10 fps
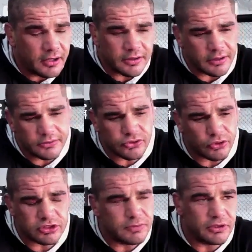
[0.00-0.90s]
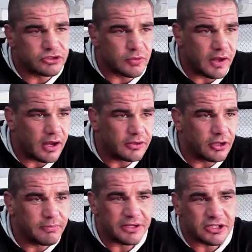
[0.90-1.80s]
Don't talk to me on Twitter,
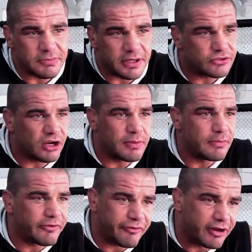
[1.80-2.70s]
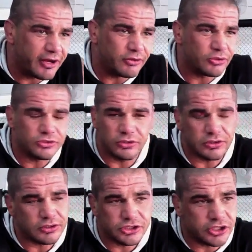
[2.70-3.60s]
don't message me and try and be my friend or talk
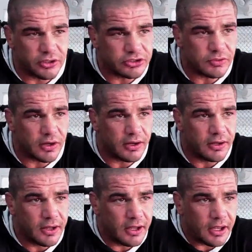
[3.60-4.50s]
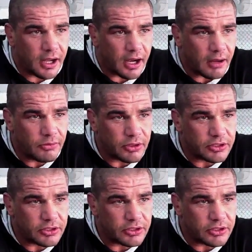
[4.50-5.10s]
shit on Twitter. I'm not